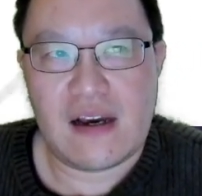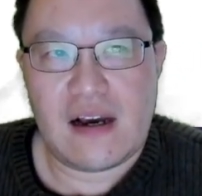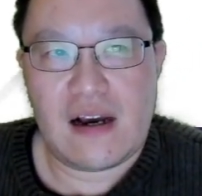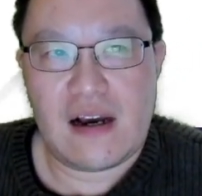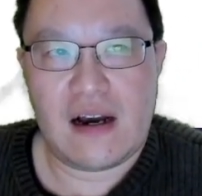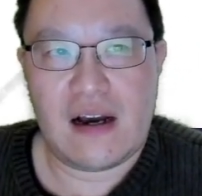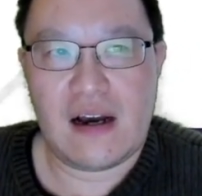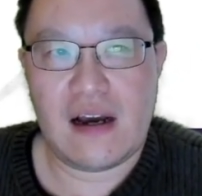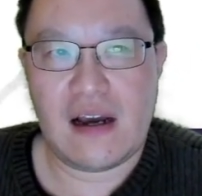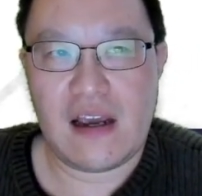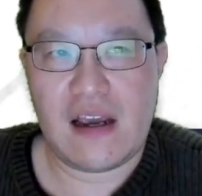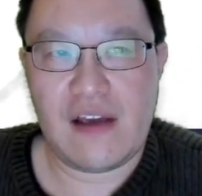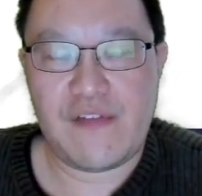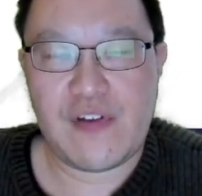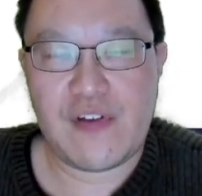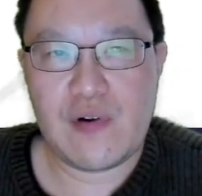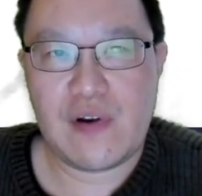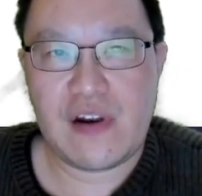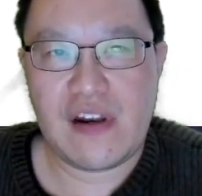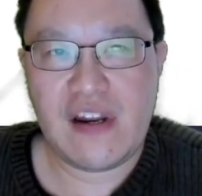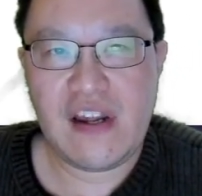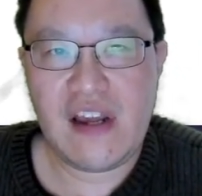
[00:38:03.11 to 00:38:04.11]
if
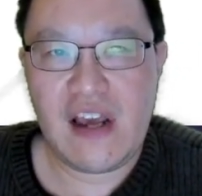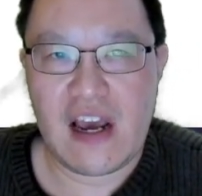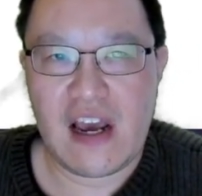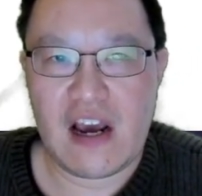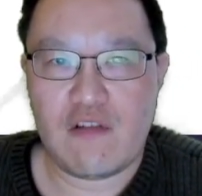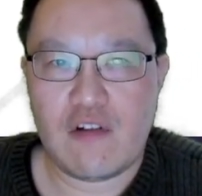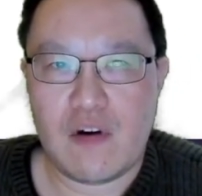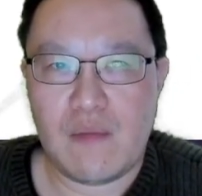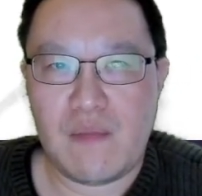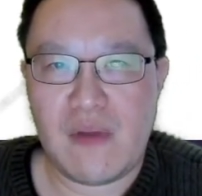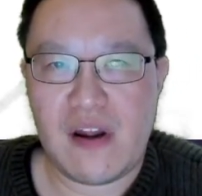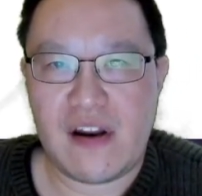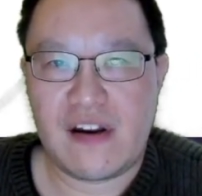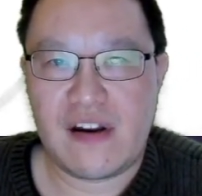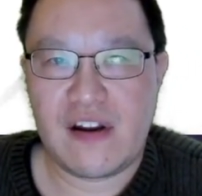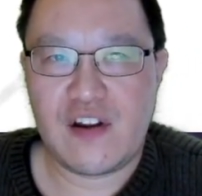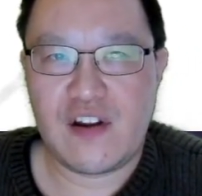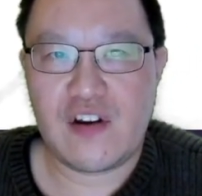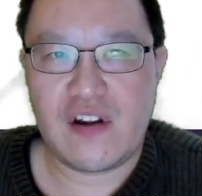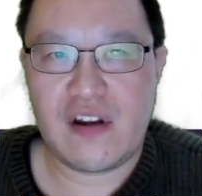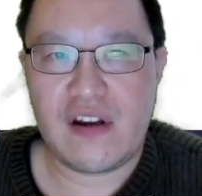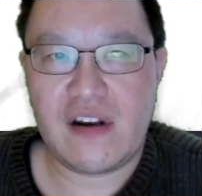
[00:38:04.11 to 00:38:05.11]
you see error
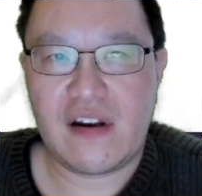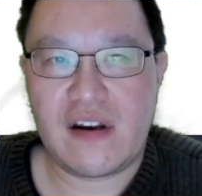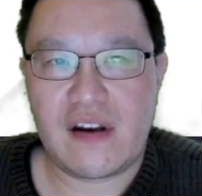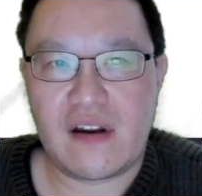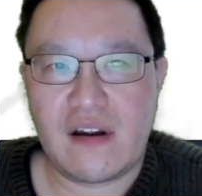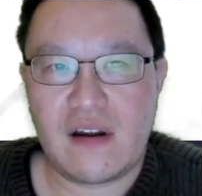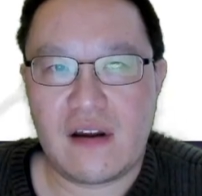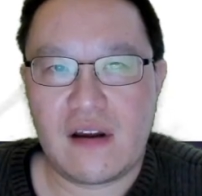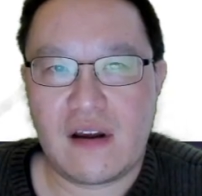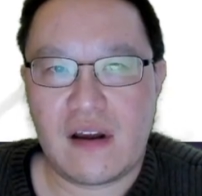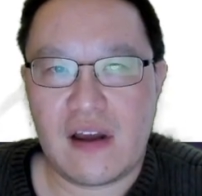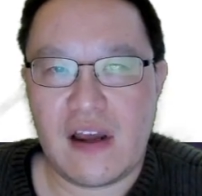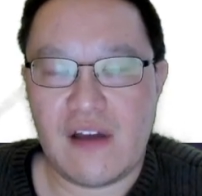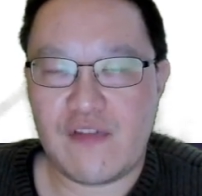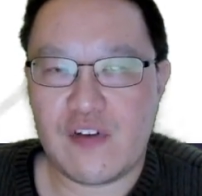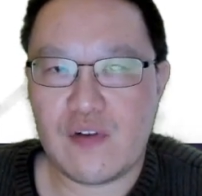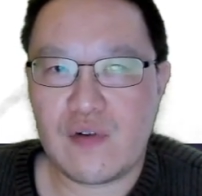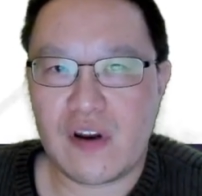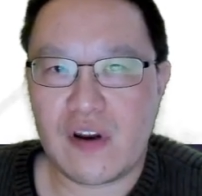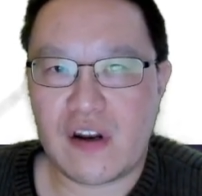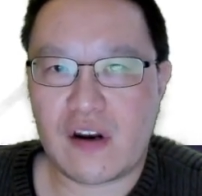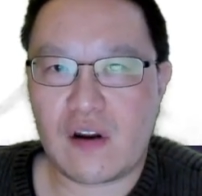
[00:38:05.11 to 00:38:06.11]
messages, if
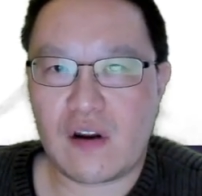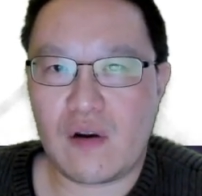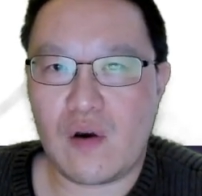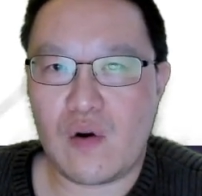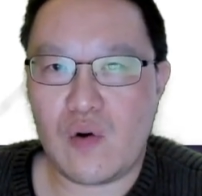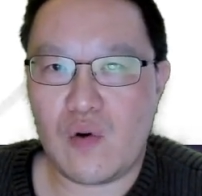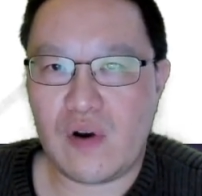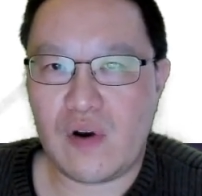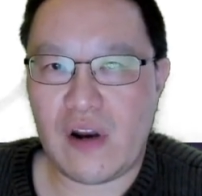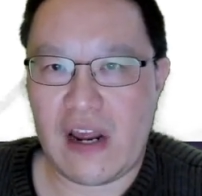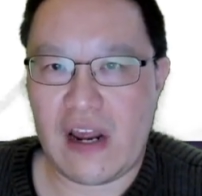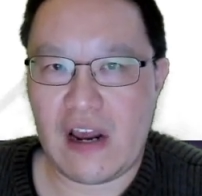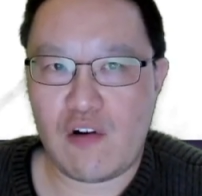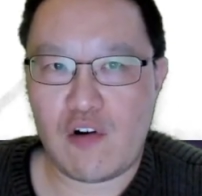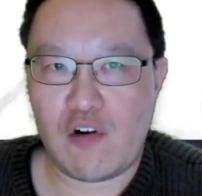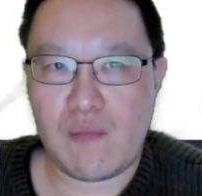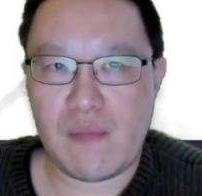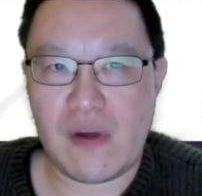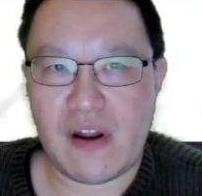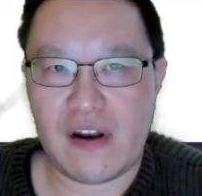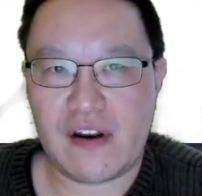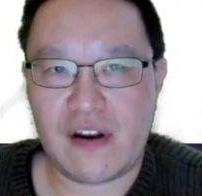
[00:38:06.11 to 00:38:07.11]
you disclose error
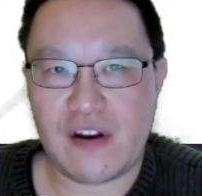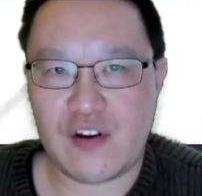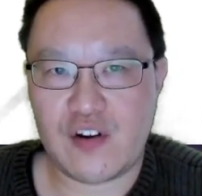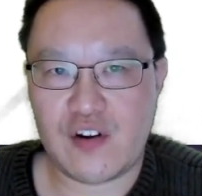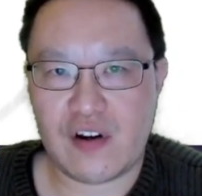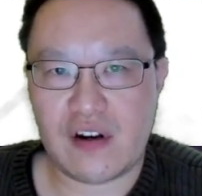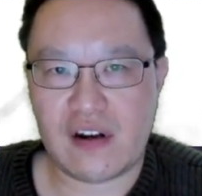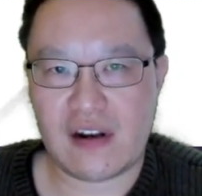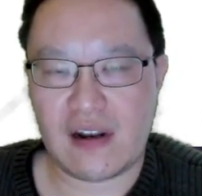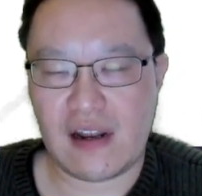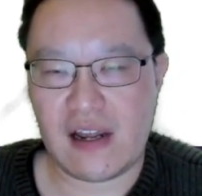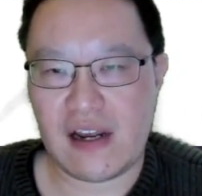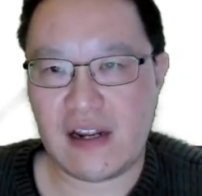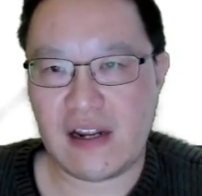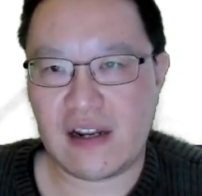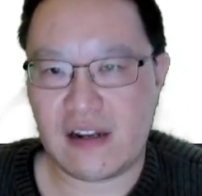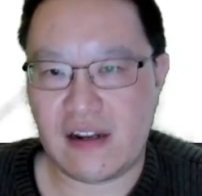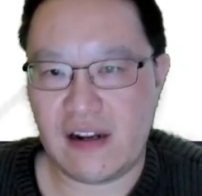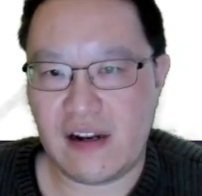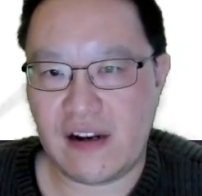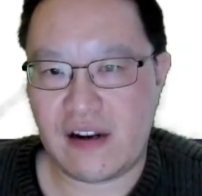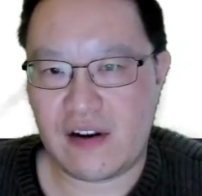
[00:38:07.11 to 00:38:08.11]
messages like
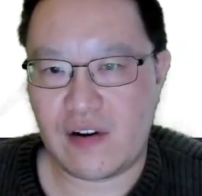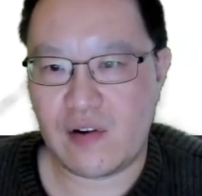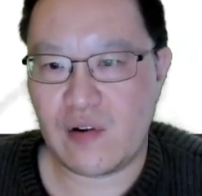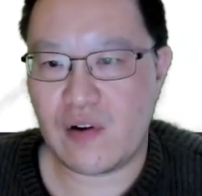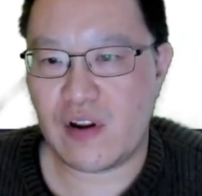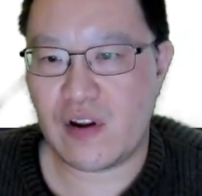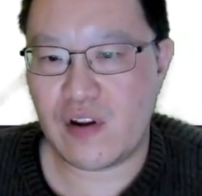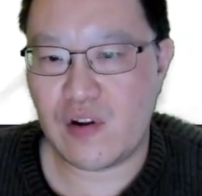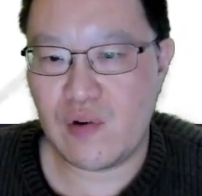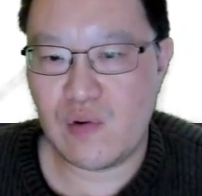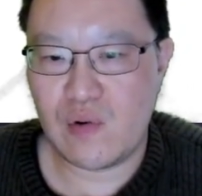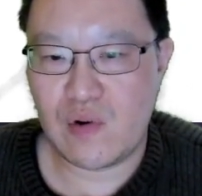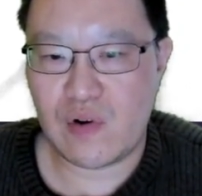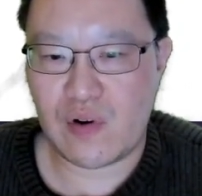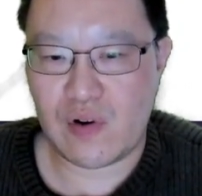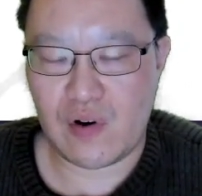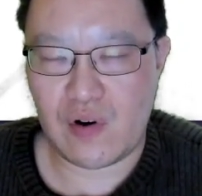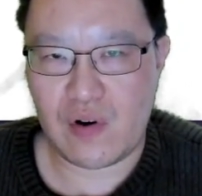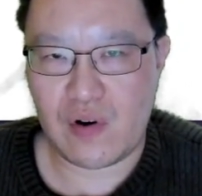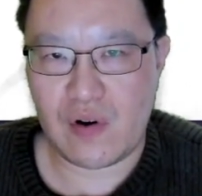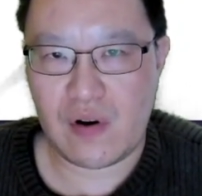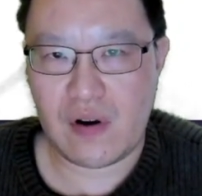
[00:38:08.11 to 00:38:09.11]
this to the
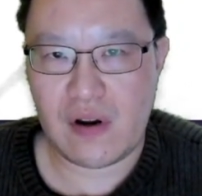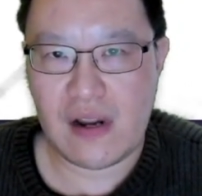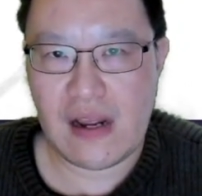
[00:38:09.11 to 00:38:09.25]
user,